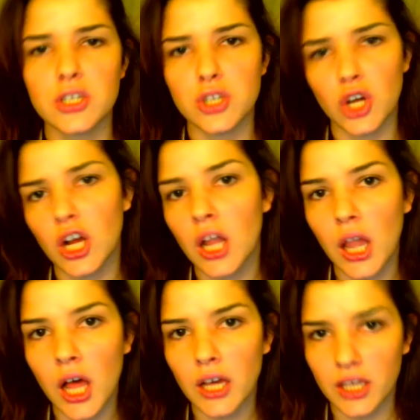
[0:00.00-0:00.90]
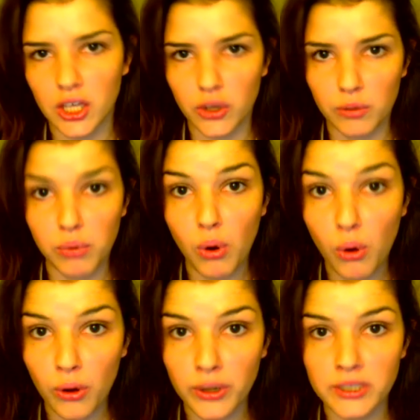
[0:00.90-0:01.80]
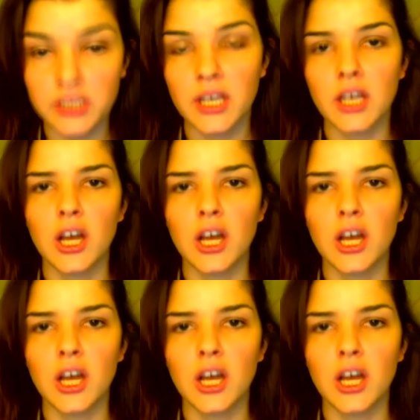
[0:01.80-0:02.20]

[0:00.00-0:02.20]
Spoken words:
start clogging your pores,